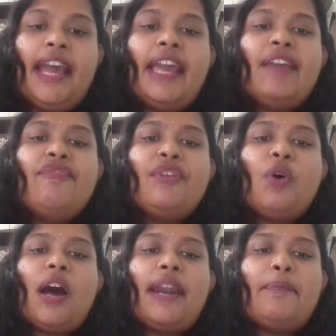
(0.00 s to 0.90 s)
If you
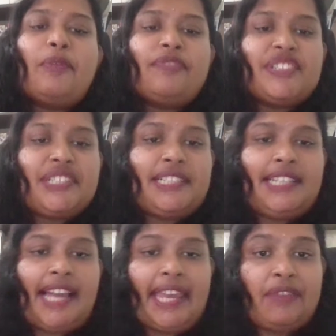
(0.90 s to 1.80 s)
are a
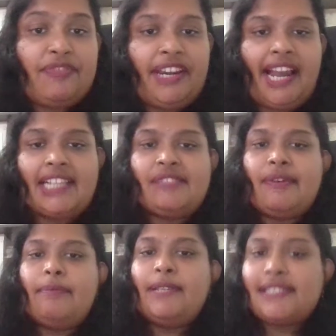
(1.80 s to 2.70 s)
professional like a freelance
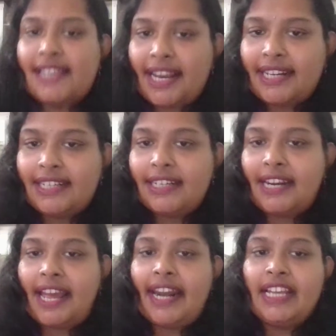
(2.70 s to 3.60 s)
web
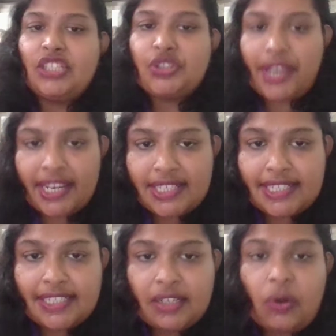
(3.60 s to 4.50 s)
designer, an
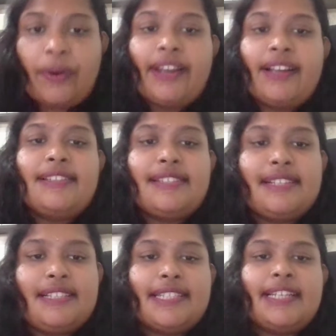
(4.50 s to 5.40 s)
educator, or a
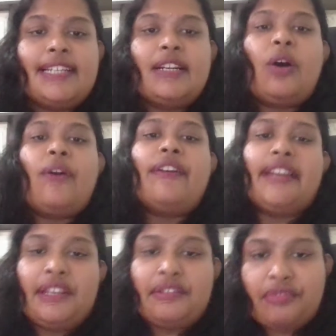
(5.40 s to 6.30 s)
consultant or
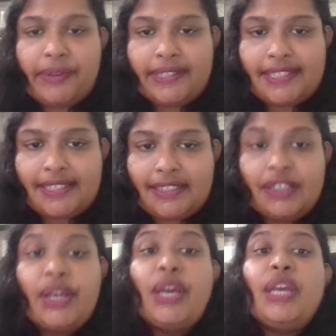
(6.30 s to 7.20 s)
an influencer,
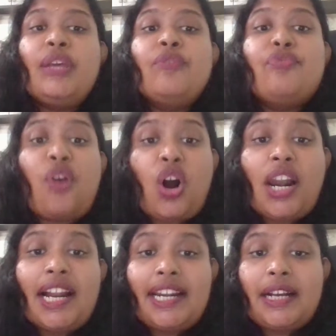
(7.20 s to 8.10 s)
you
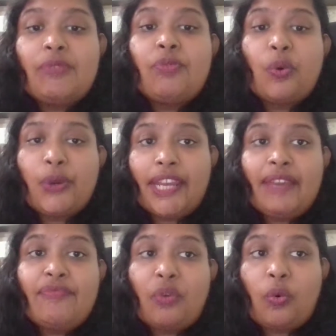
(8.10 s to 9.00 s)
fall under
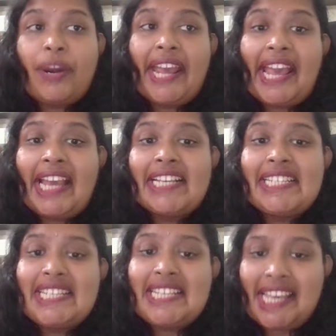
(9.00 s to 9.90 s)
44
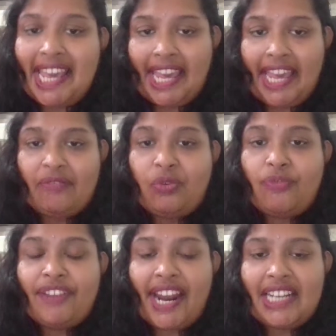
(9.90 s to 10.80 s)
ADA for
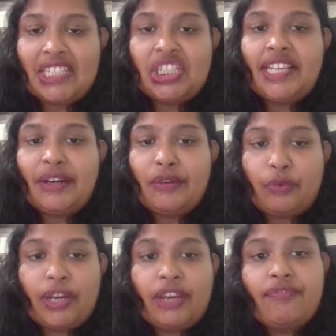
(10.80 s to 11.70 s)
financial year
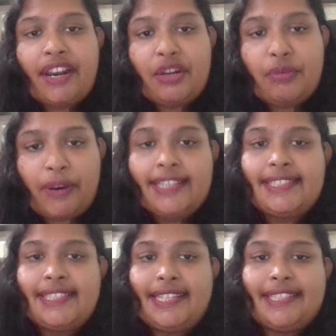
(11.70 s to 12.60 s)

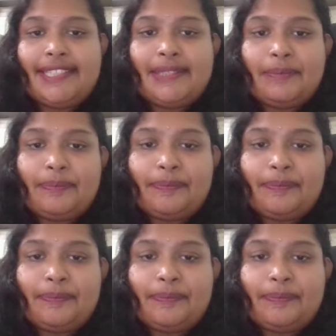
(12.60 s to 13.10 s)
25-26.